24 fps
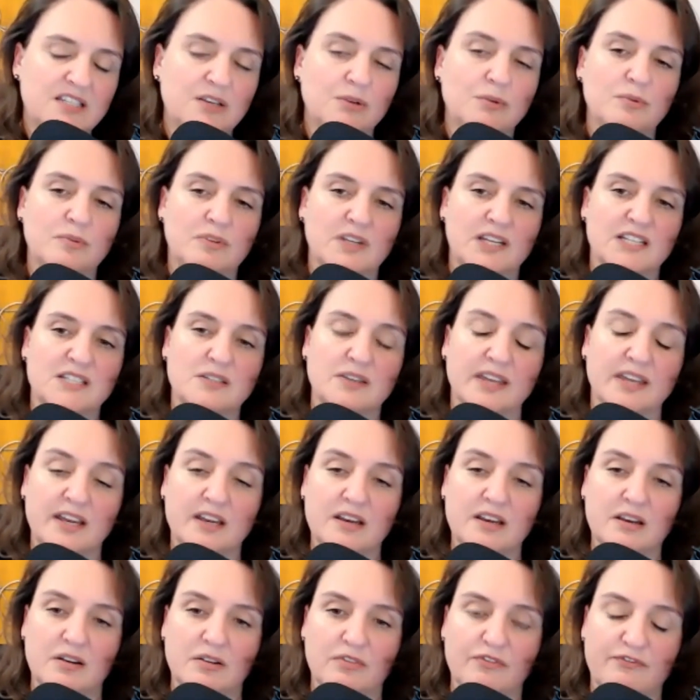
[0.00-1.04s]
so it's
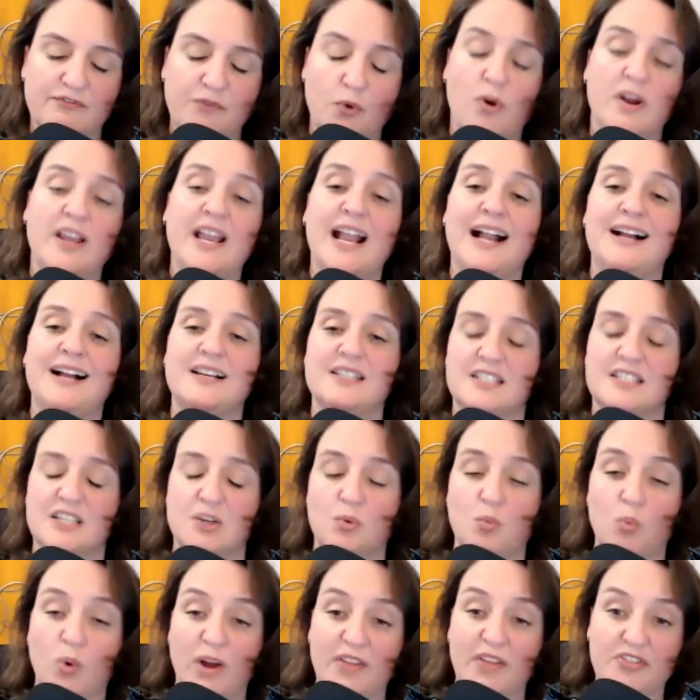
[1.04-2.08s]
like
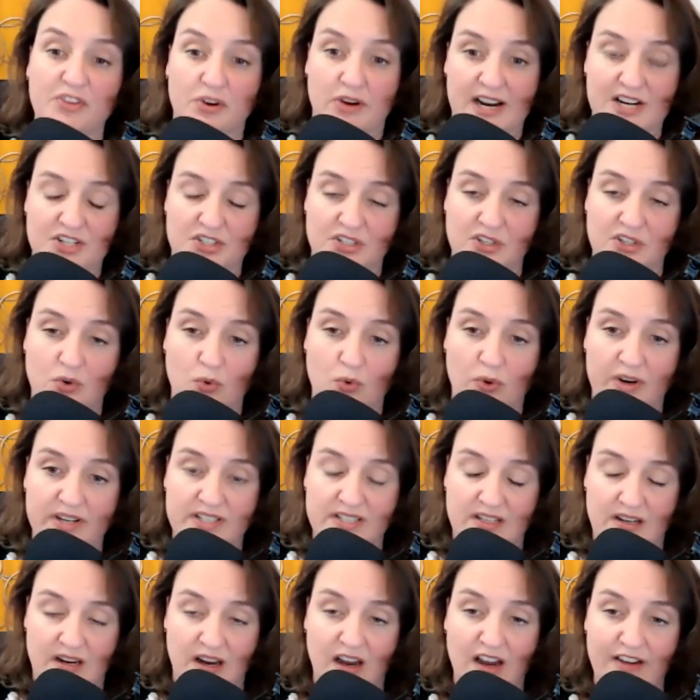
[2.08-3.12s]
forecasting what they're actually going
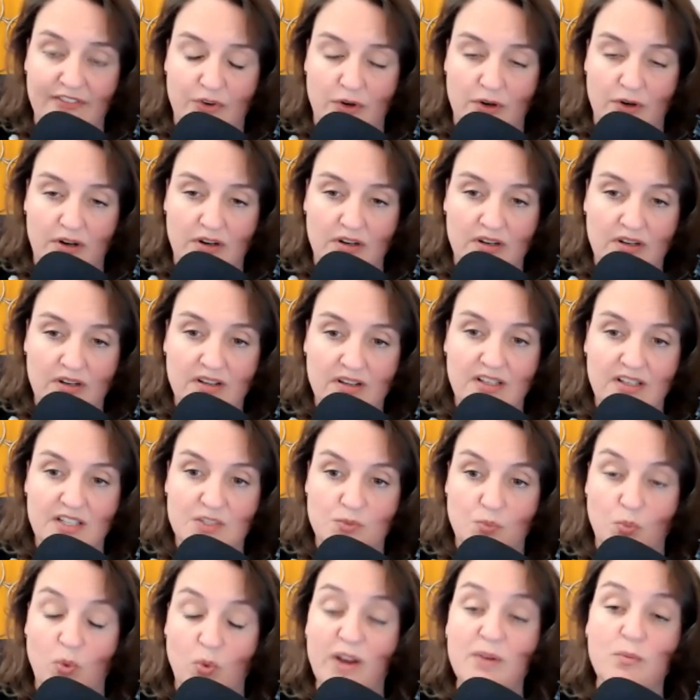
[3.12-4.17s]
to cover is
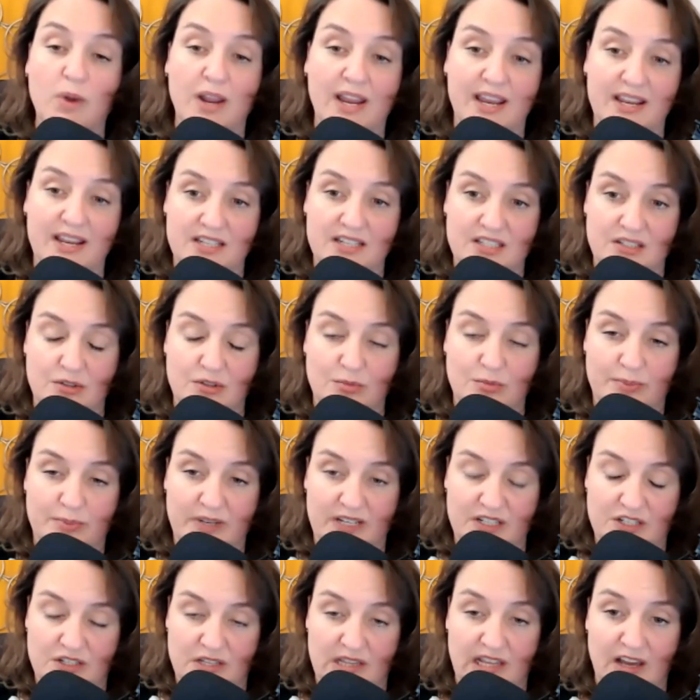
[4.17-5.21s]
one way to
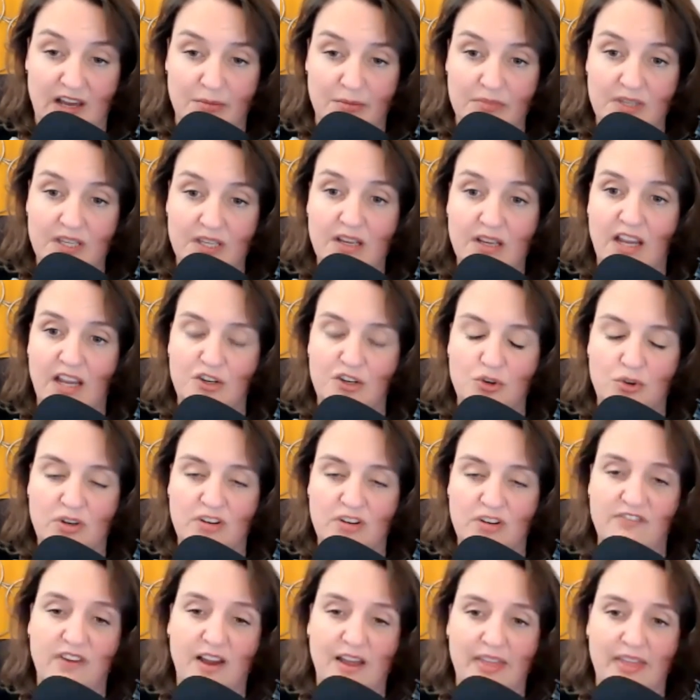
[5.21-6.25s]
pitch them and you can
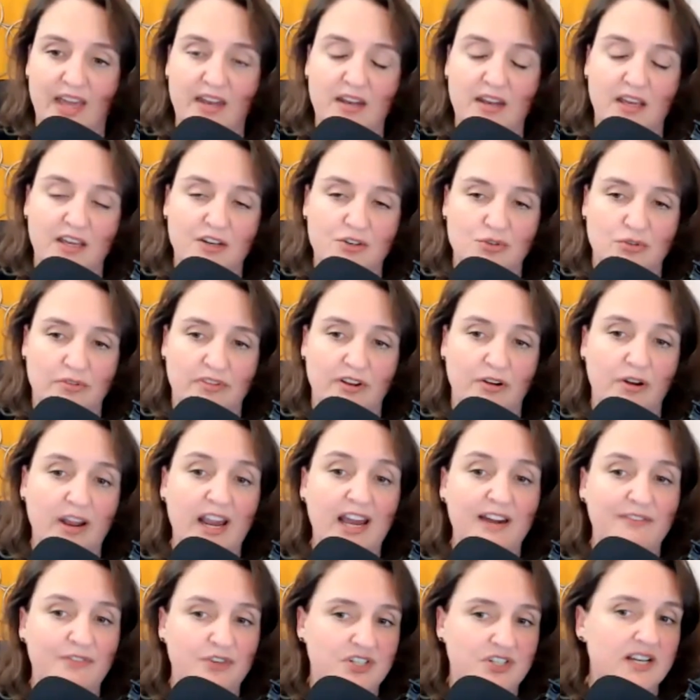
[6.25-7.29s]
find that under their
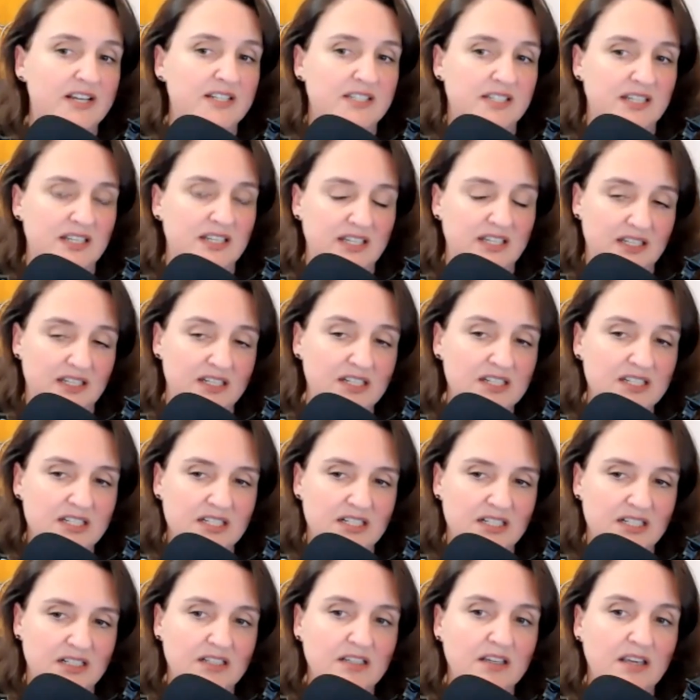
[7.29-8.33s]
advertising
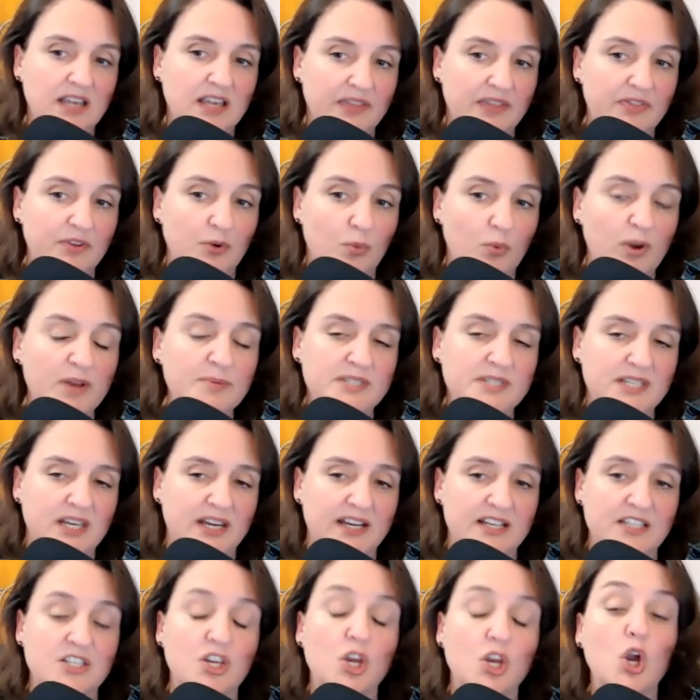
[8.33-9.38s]
kits at their
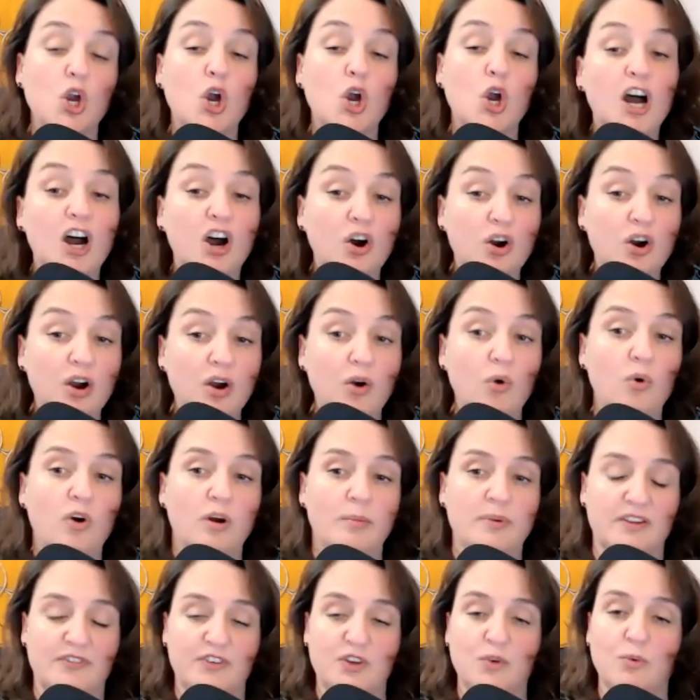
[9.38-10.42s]
websites or
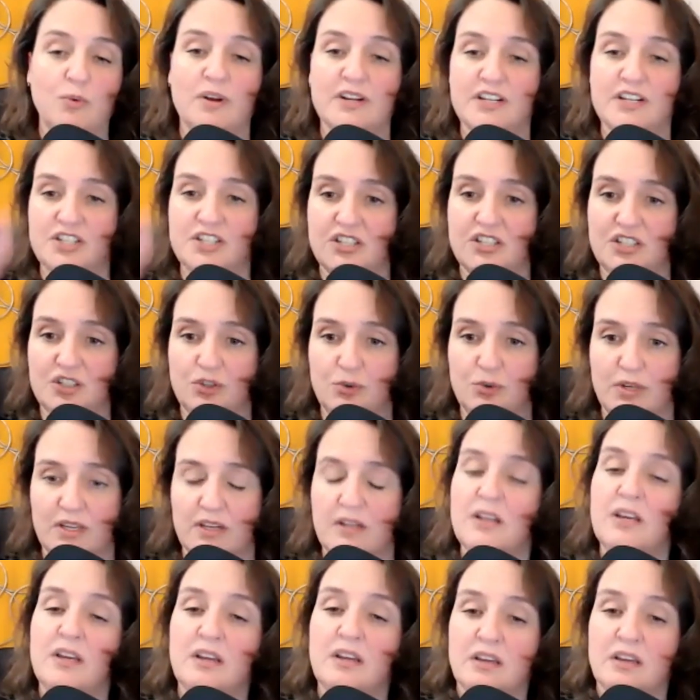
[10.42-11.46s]
but if you wanted to do it
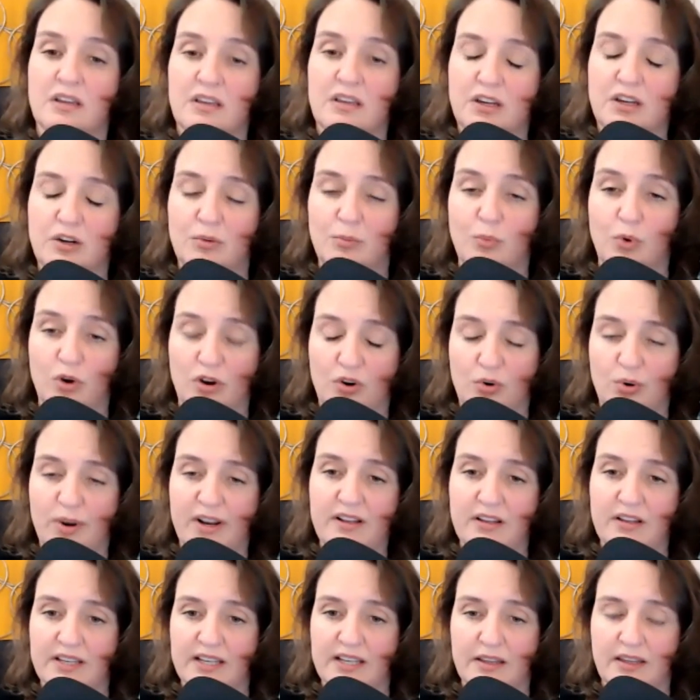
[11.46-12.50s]
you know more
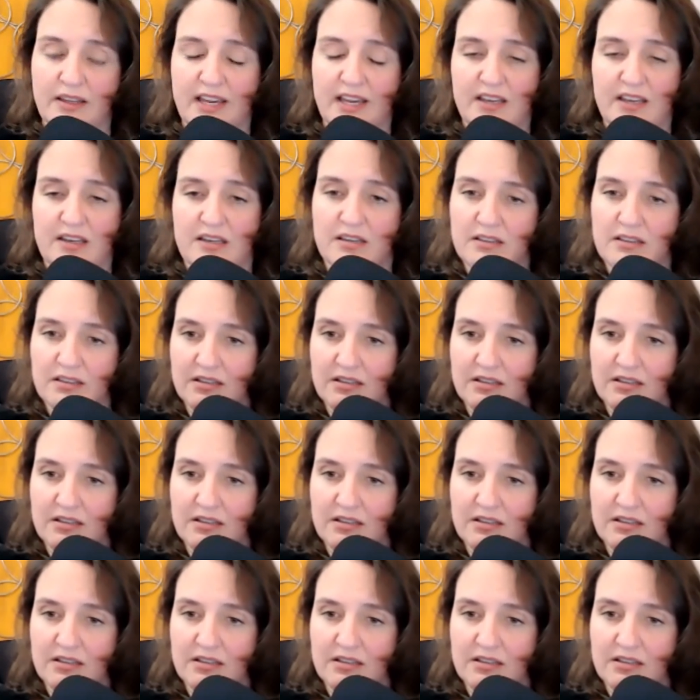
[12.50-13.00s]
quickly like